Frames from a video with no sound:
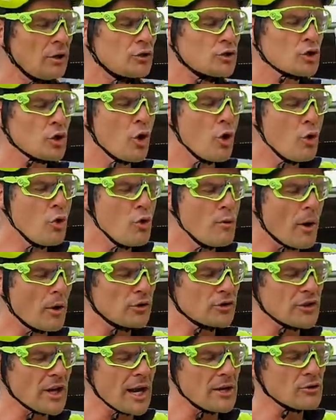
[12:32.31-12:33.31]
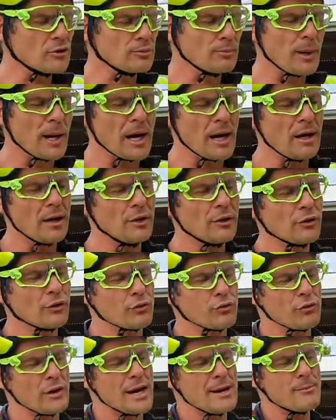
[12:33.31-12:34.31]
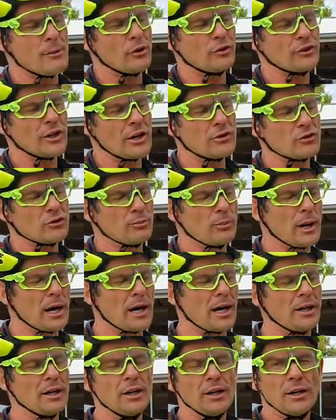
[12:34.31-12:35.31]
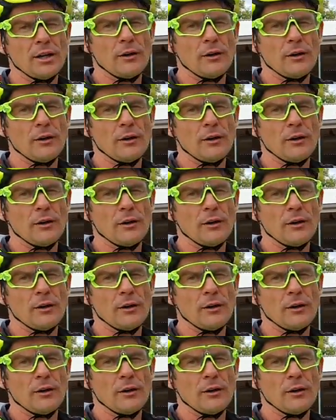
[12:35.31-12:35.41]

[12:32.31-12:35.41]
two most dangerous part, three most dangerous part